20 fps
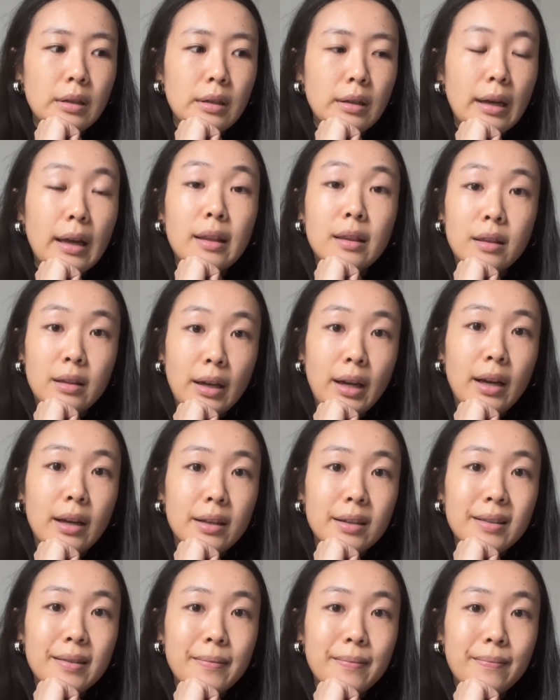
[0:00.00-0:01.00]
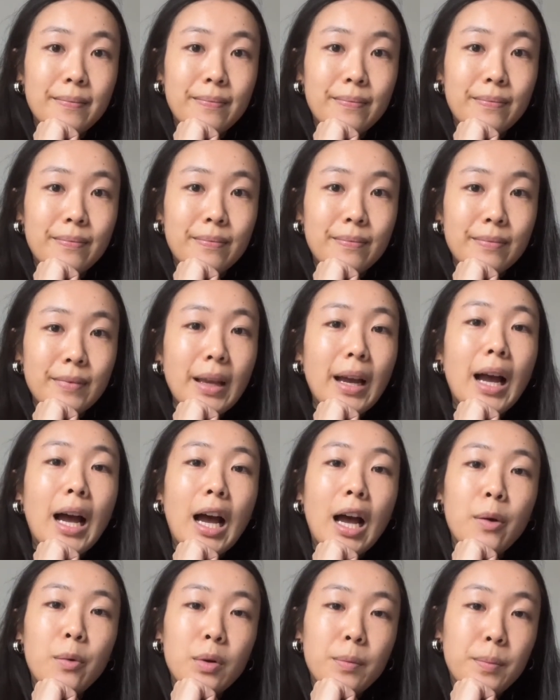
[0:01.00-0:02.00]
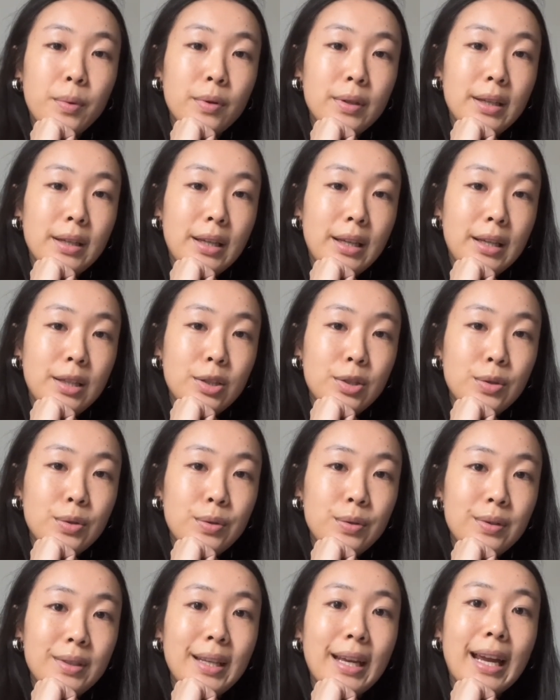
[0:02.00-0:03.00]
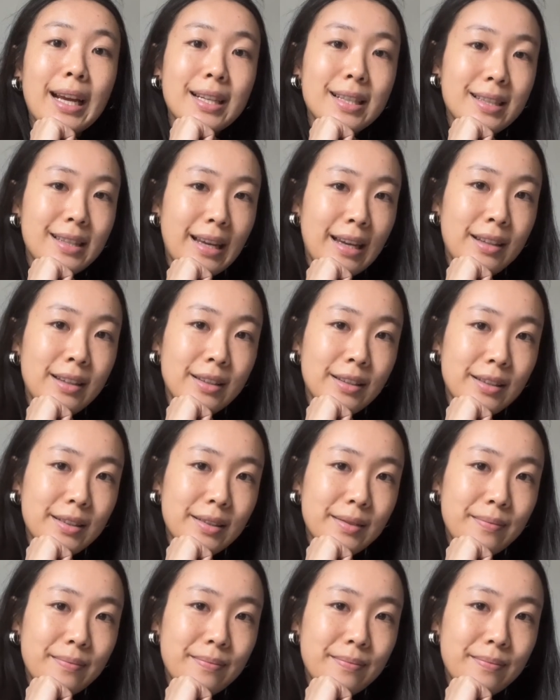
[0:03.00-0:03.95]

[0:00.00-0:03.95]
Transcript: And that I would put it into the extended